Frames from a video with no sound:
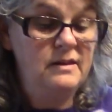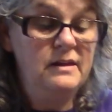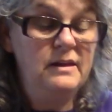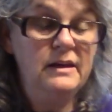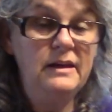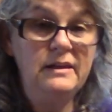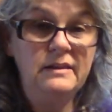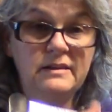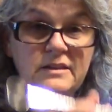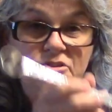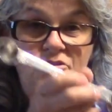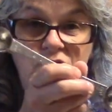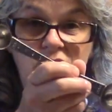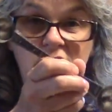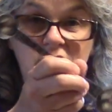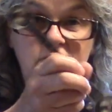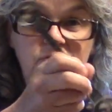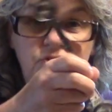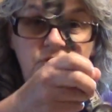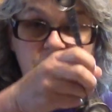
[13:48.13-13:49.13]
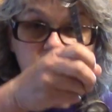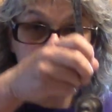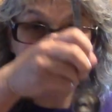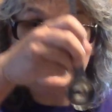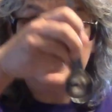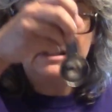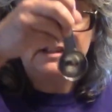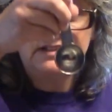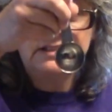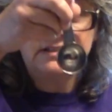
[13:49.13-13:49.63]
Isn't this right here just the
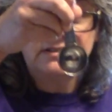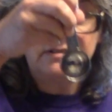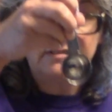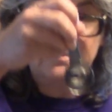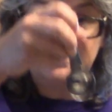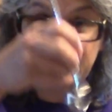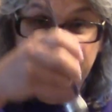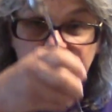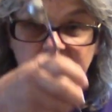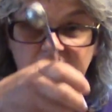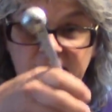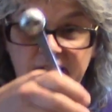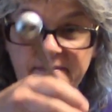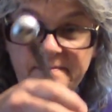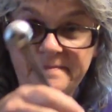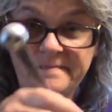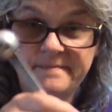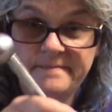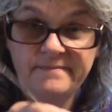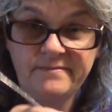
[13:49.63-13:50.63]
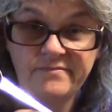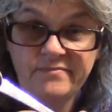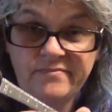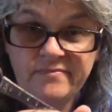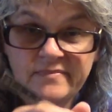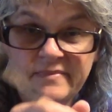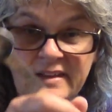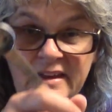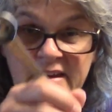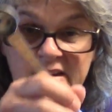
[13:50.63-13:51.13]
neatest little thing?
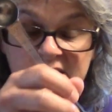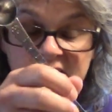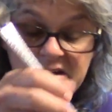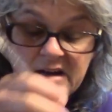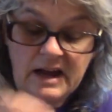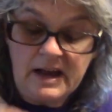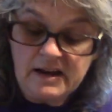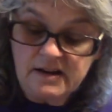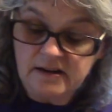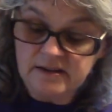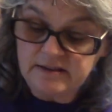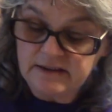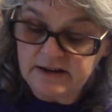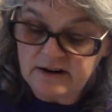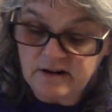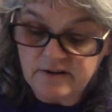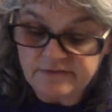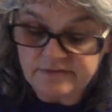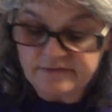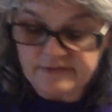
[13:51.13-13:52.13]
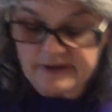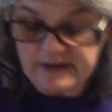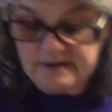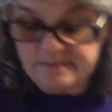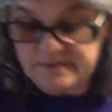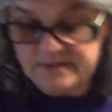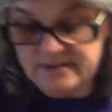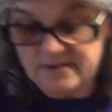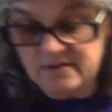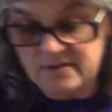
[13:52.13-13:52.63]
I got that off of
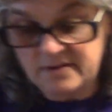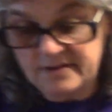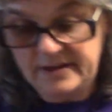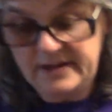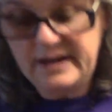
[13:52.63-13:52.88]
Amazon.